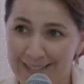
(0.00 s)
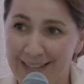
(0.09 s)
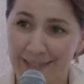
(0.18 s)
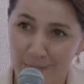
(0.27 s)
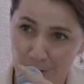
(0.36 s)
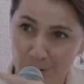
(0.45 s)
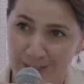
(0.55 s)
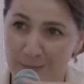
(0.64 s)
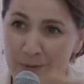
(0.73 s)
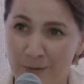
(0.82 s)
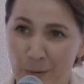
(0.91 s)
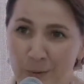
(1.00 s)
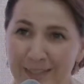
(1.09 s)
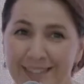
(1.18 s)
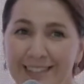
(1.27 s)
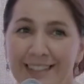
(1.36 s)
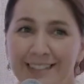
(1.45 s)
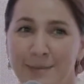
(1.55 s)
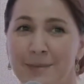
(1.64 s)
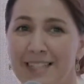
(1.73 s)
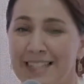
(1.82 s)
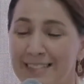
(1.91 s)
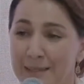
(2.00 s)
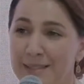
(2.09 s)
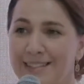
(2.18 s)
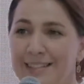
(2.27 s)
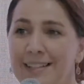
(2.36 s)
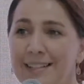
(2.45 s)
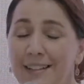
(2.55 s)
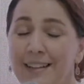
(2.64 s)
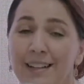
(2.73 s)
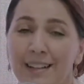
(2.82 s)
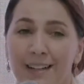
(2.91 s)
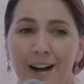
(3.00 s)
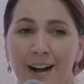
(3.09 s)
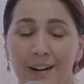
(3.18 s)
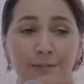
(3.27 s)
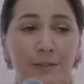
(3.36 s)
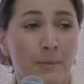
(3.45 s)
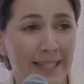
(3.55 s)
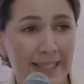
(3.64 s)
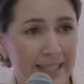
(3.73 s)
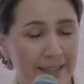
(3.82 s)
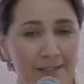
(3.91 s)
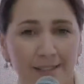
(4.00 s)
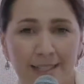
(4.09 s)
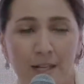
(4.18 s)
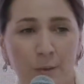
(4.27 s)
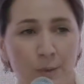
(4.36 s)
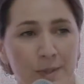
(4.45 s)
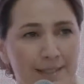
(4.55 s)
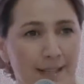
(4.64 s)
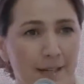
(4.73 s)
and I'm sure some of you will see some of the exhibits here. For many years now, we set up